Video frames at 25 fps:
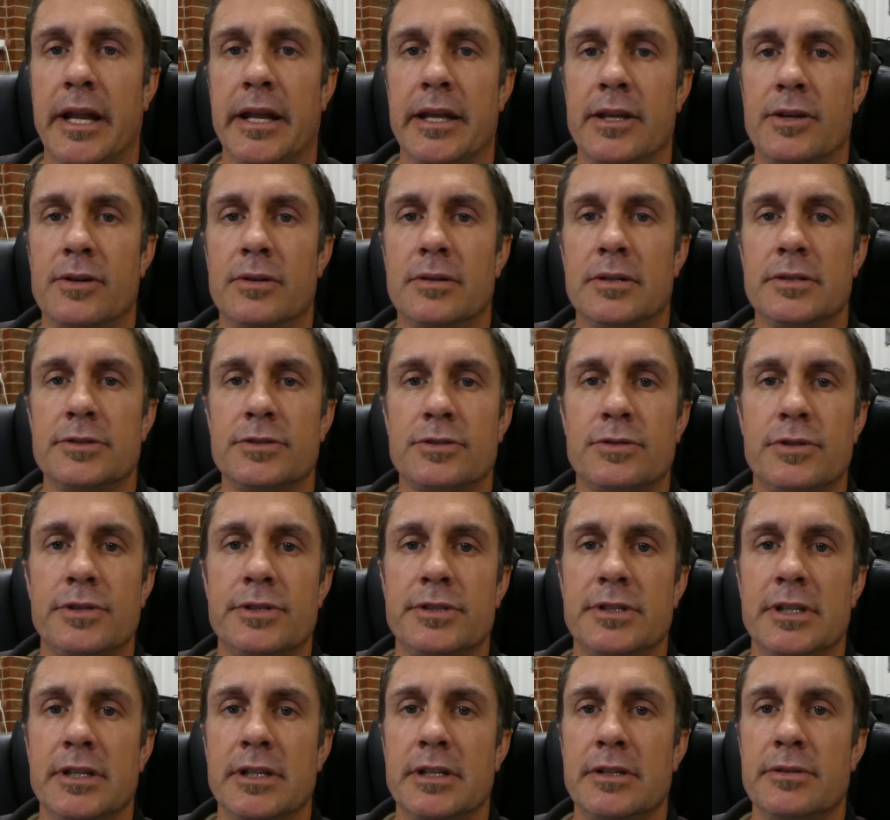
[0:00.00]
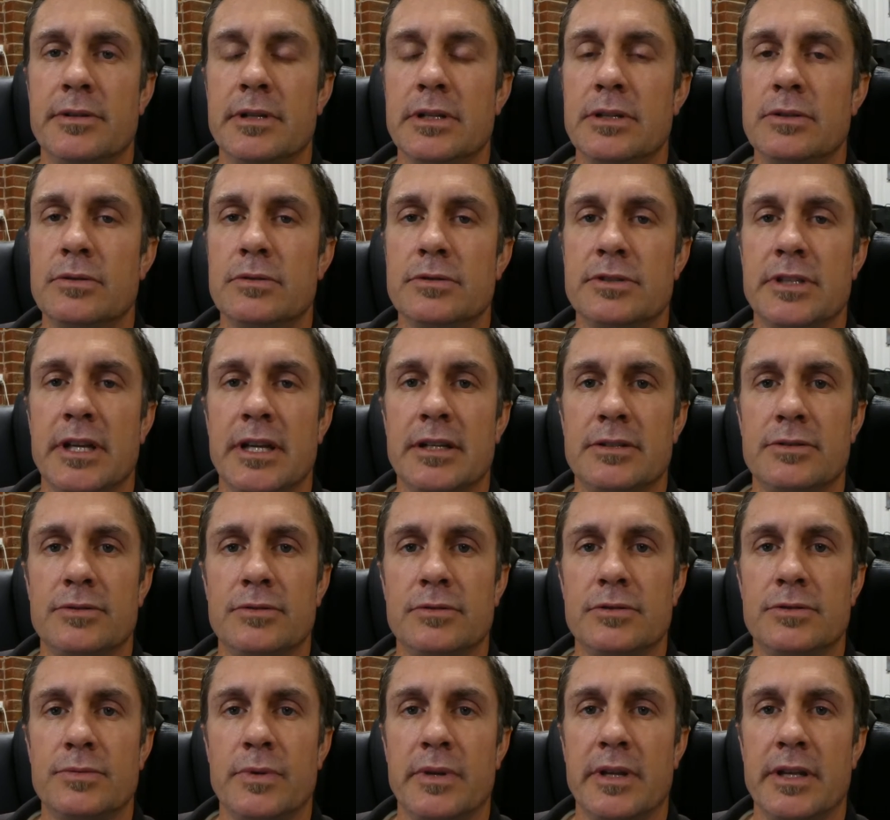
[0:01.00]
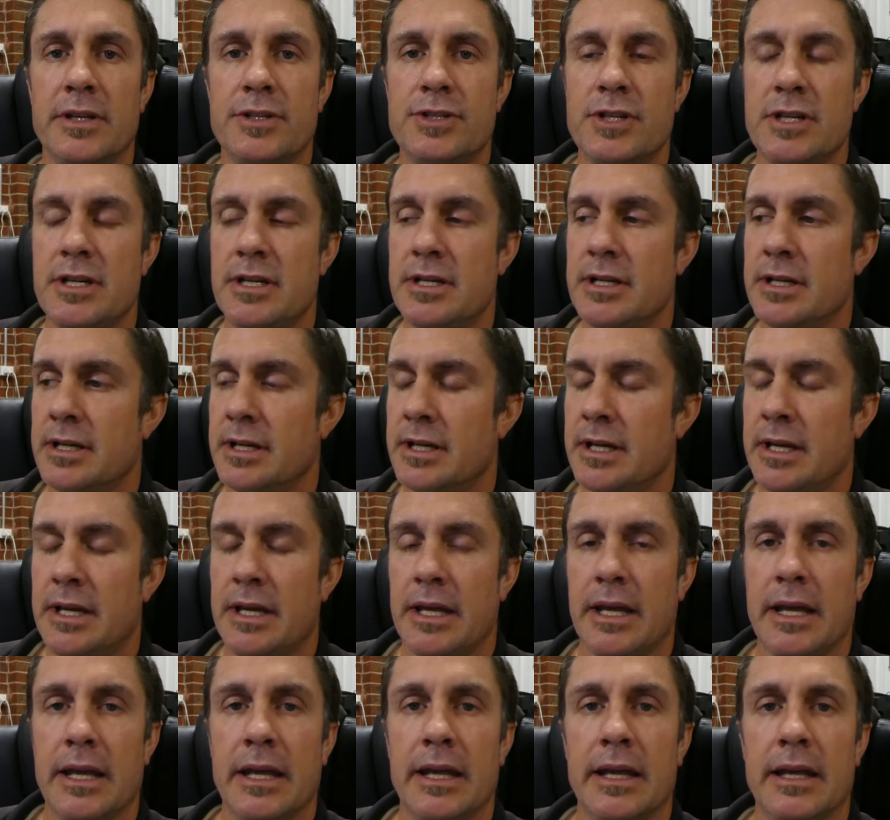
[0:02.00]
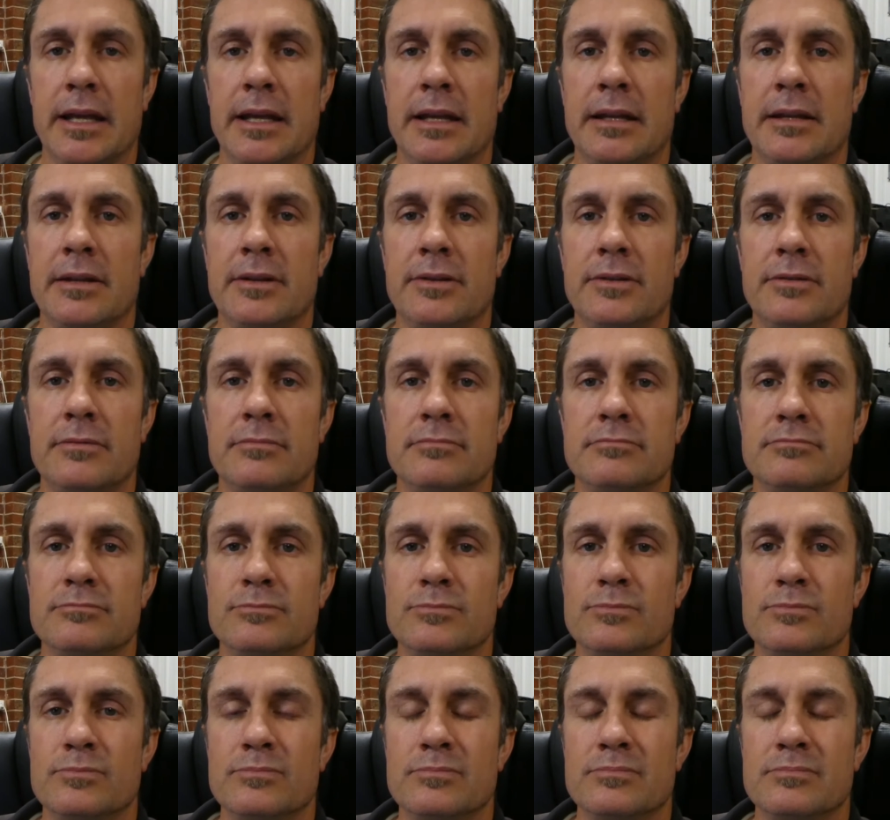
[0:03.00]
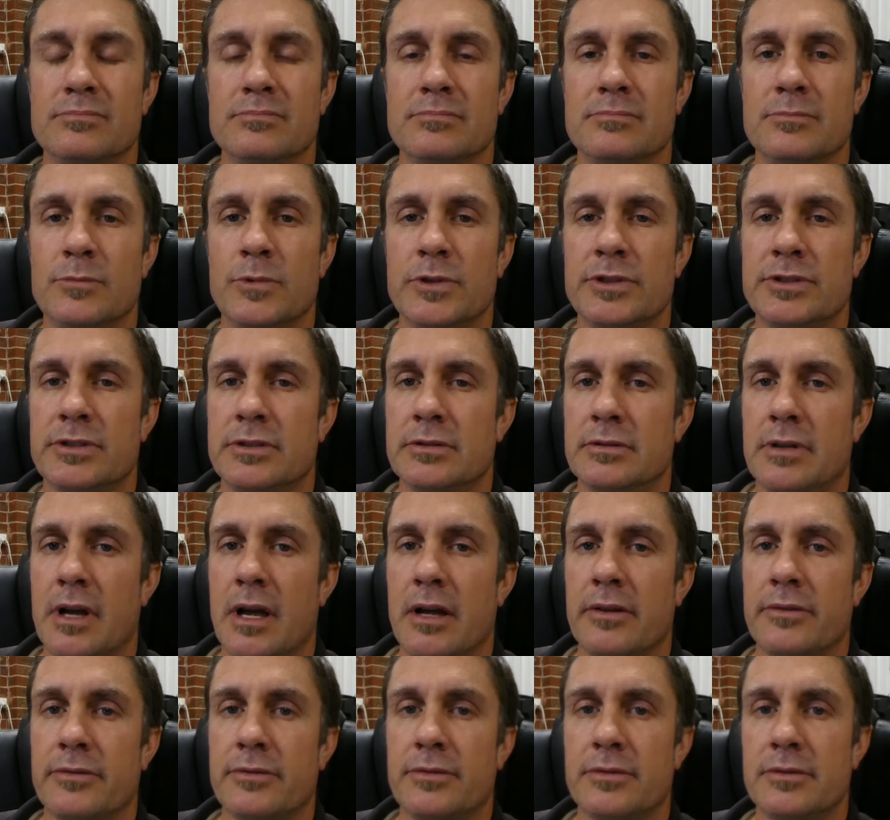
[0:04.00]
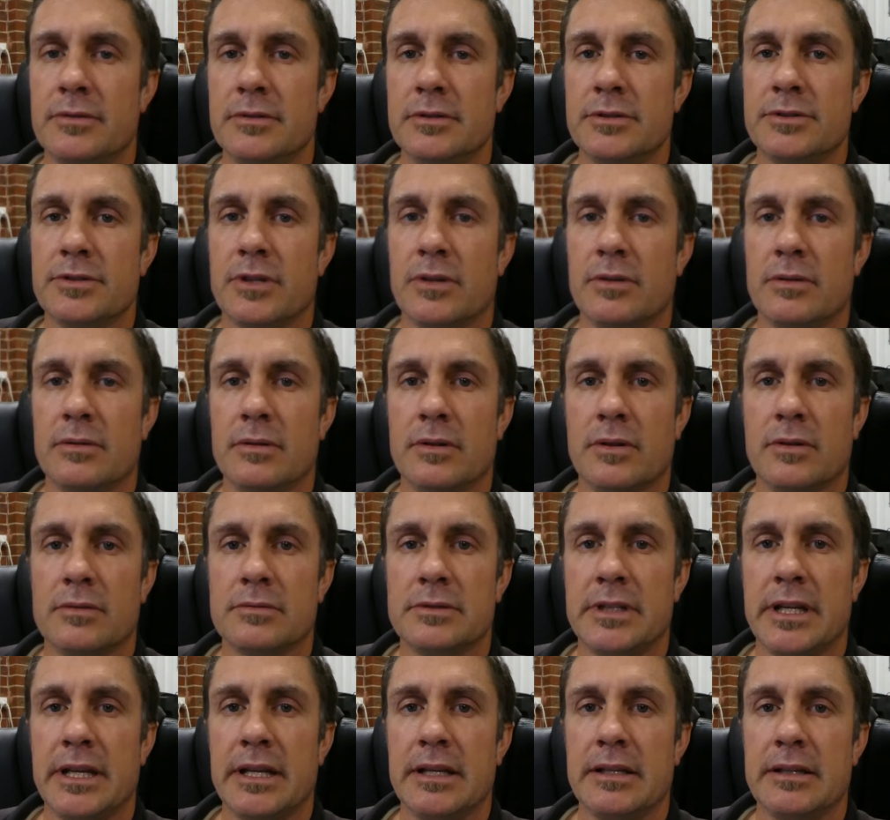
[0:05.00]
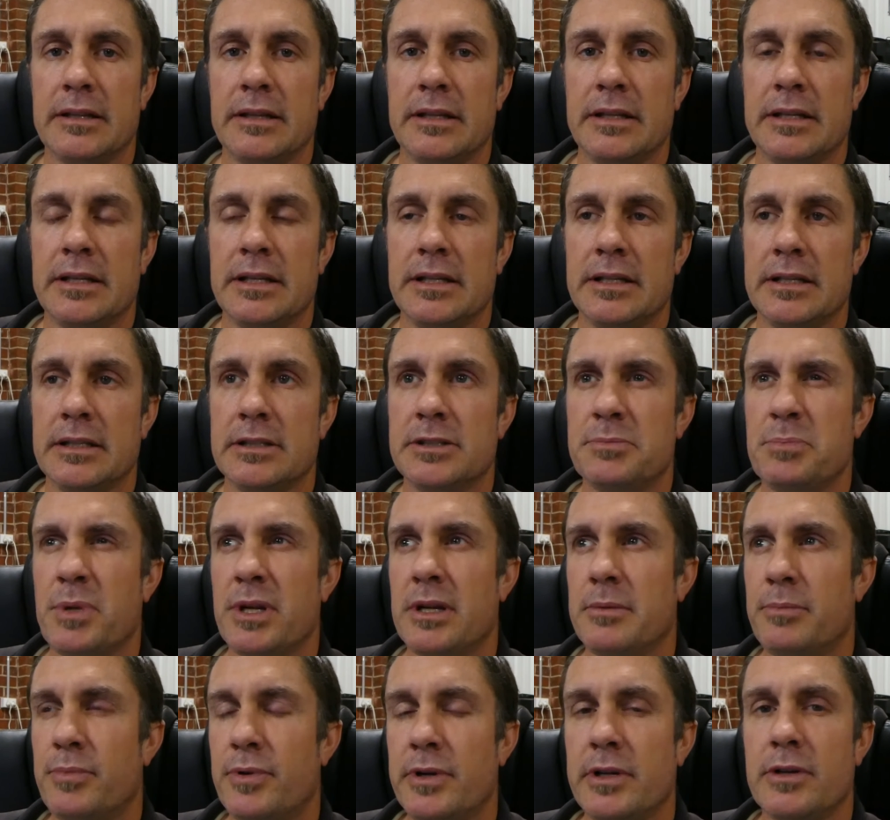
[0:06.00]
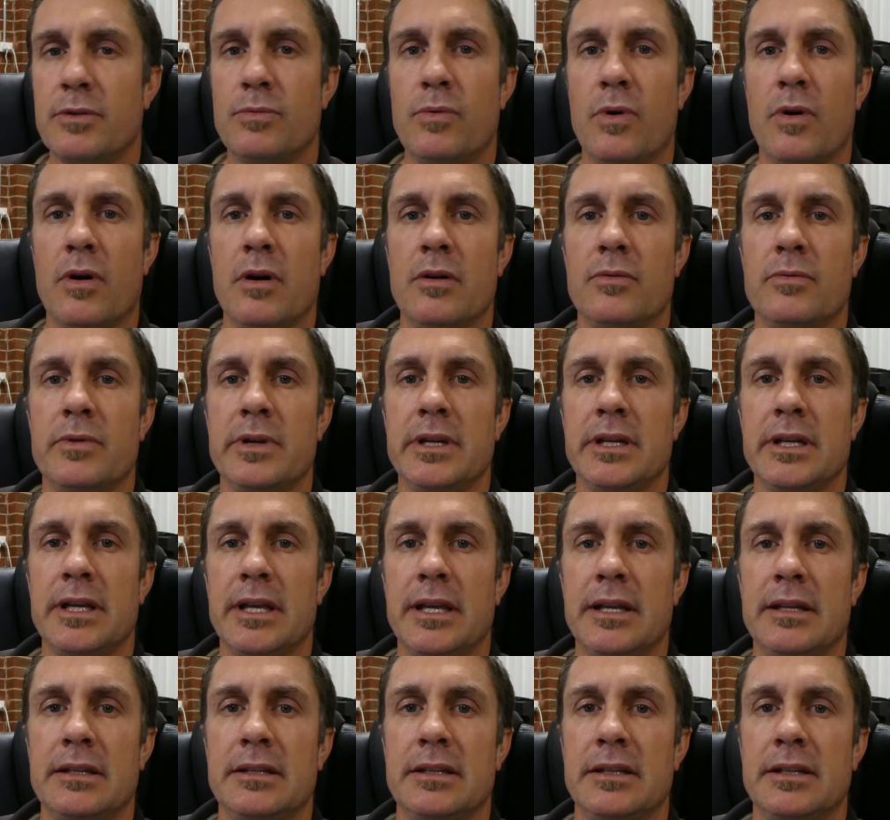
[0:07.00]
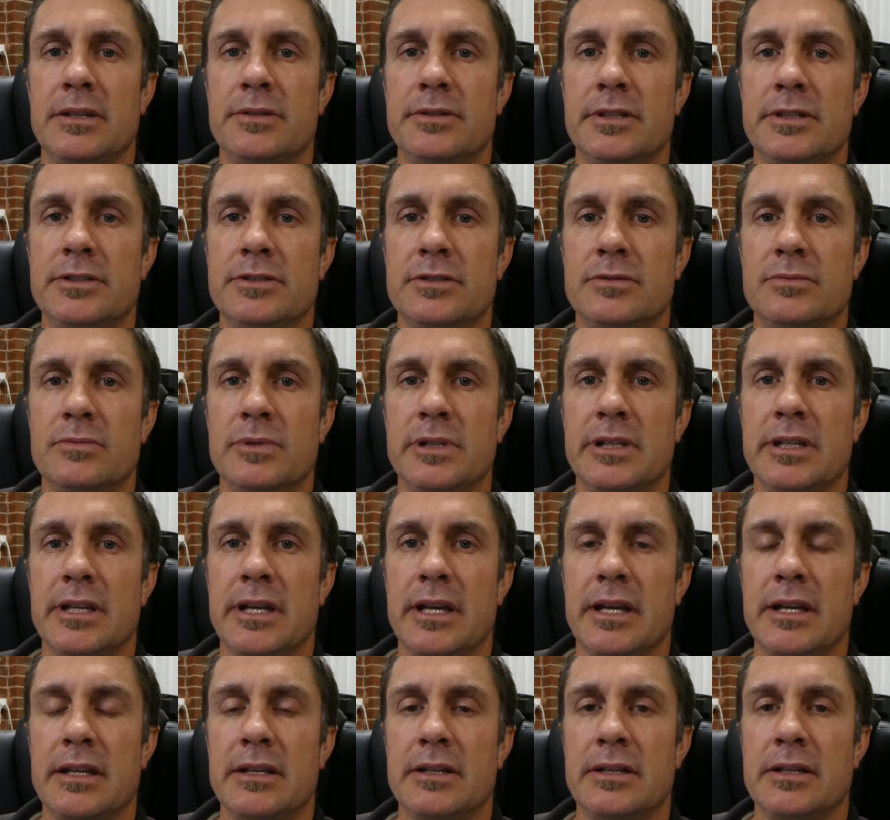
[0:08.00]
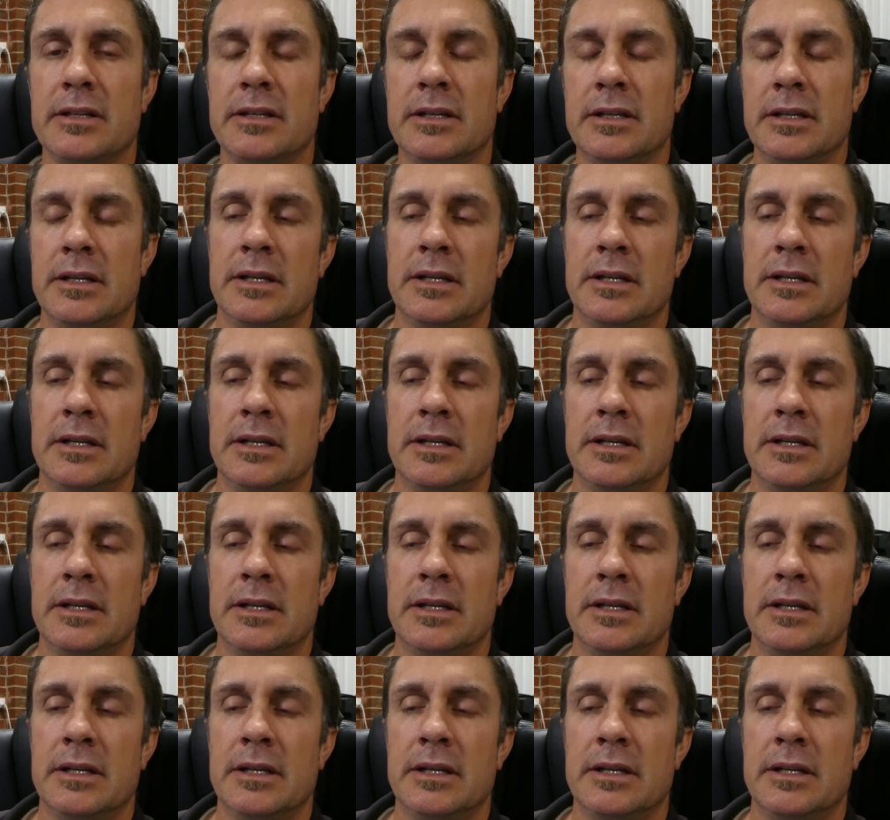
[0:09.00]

G'day guys, Chris here, Indoors Outdoors with Edgy, and we're still going through this whole lockdown thing. It's been a pretty quiet weekend here, Easter weekend.